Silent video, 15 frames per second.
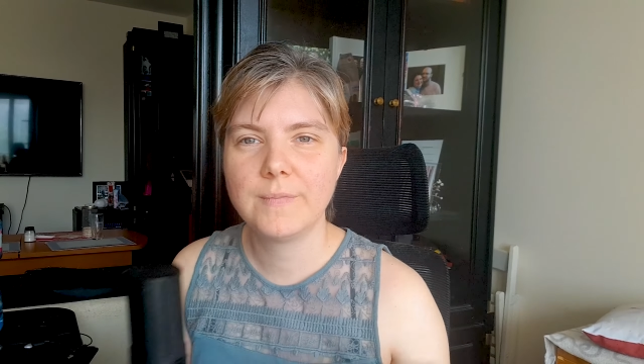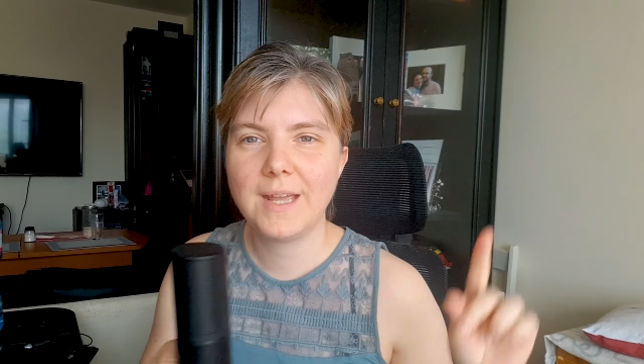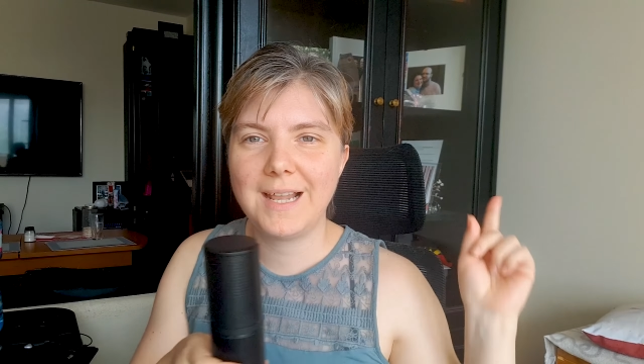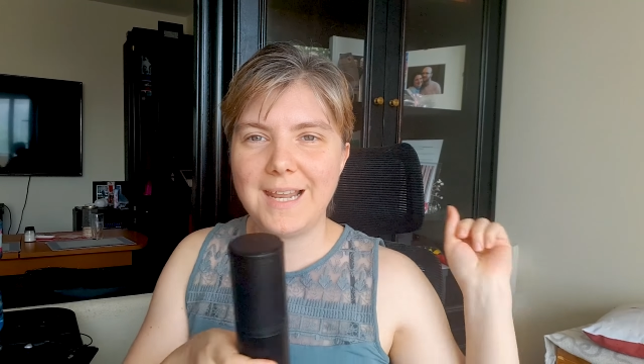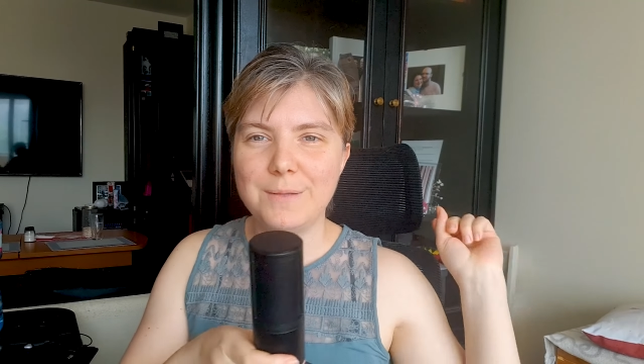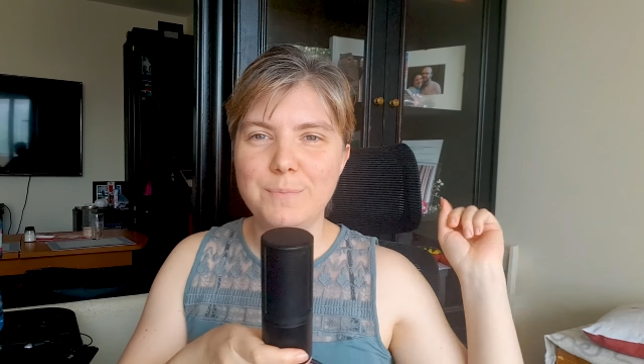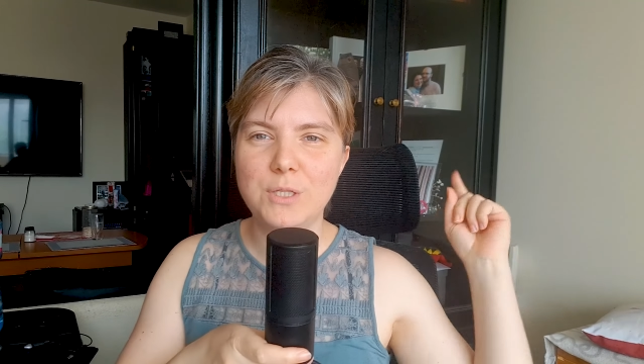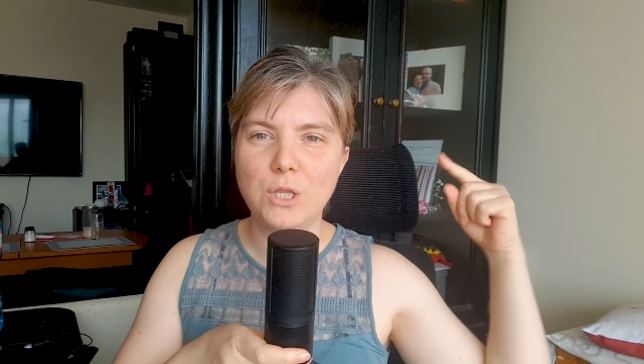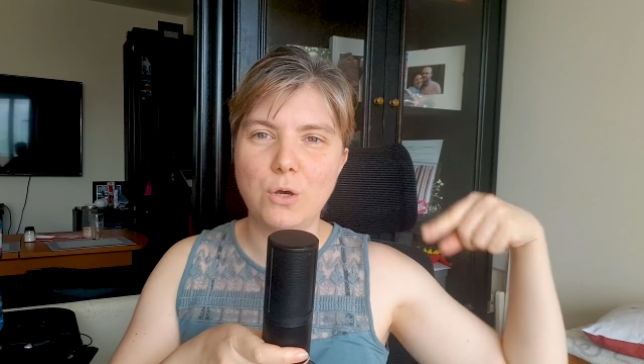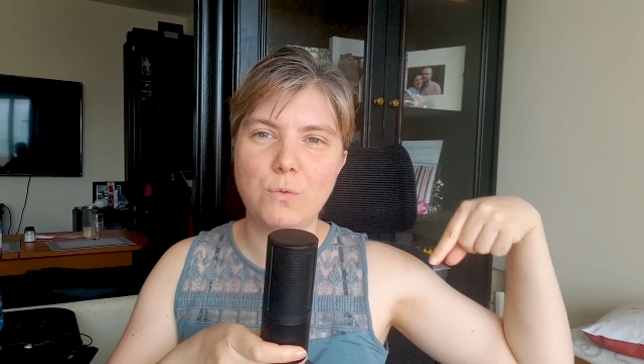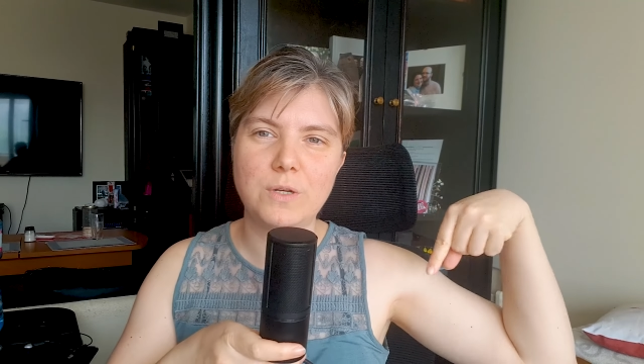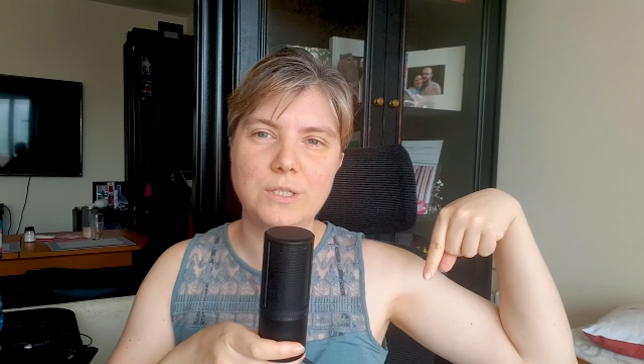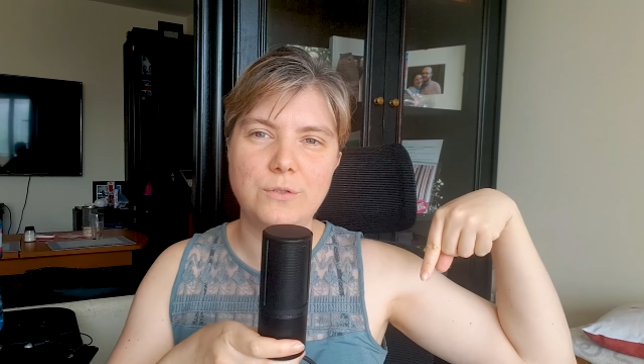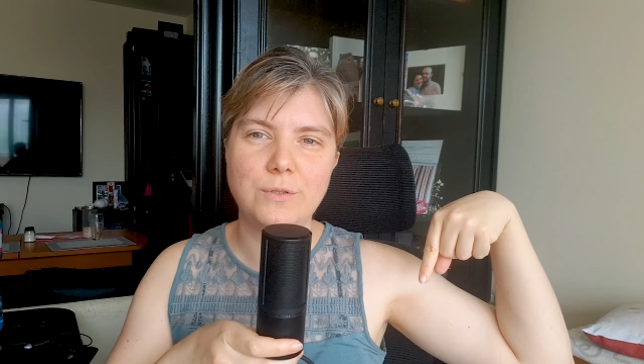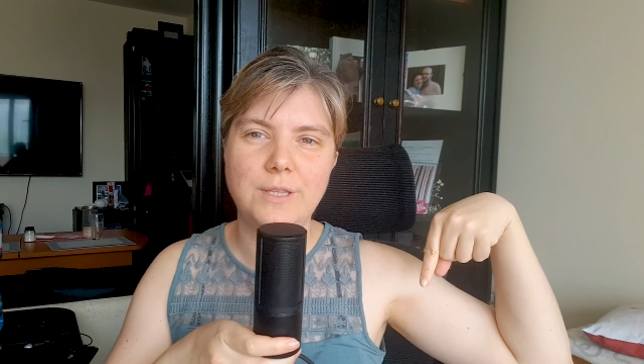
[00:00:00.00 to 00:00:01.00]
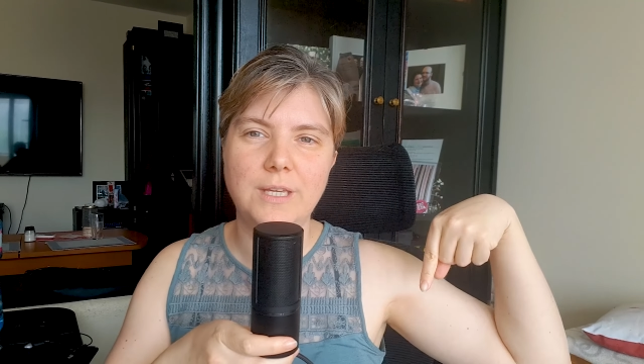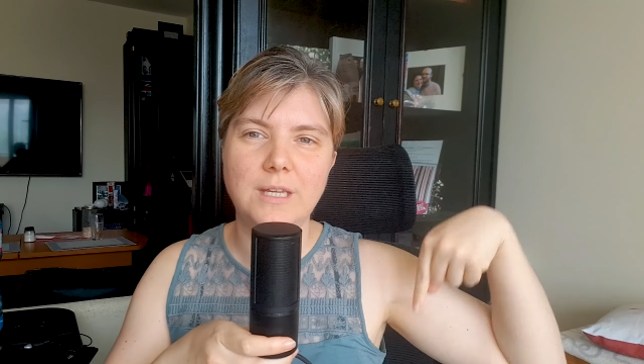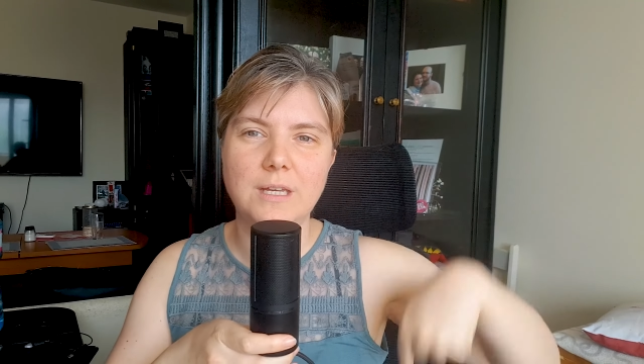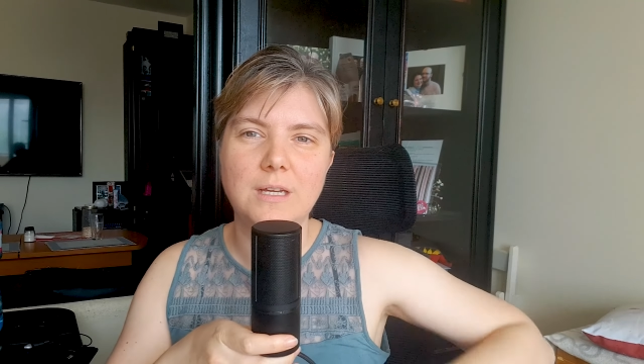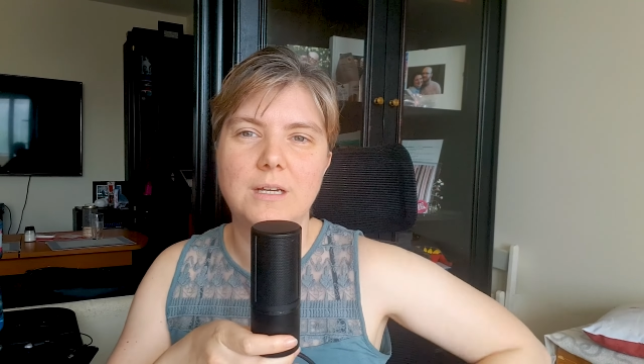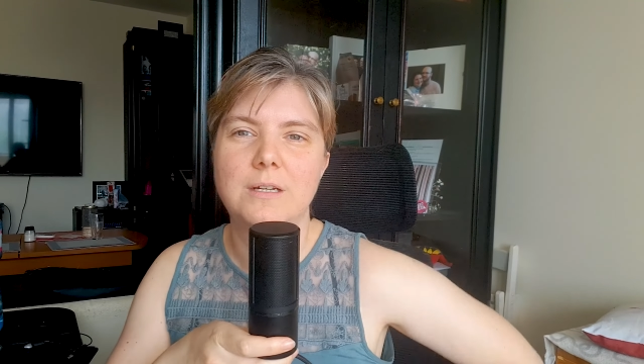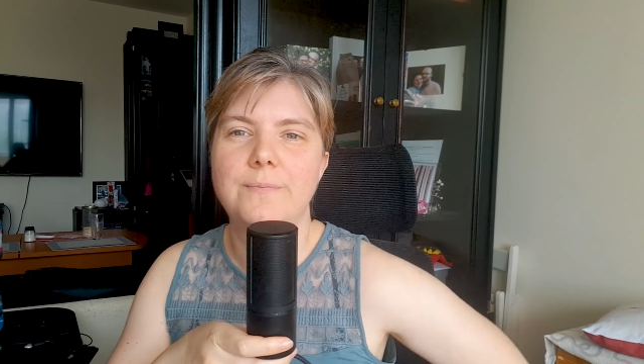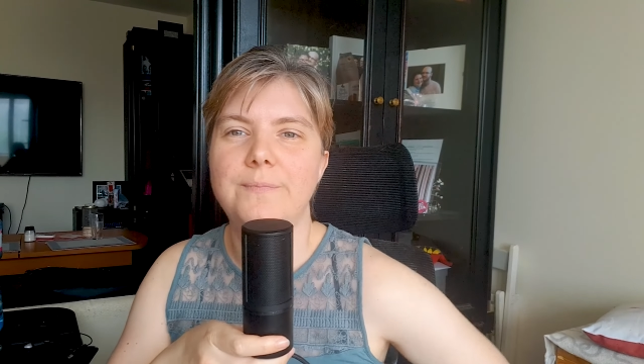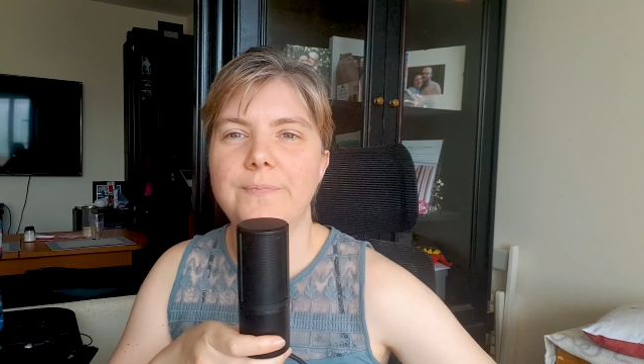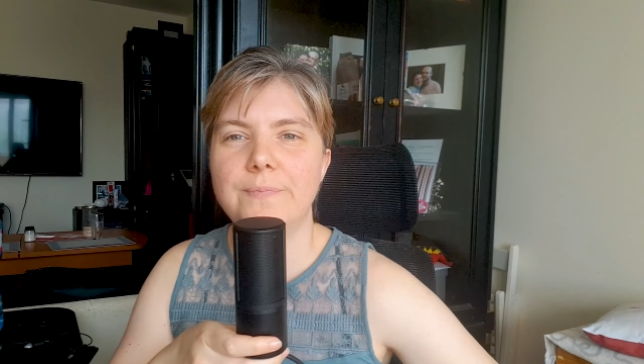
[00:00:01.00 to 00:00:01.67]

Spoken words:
Let me know what you think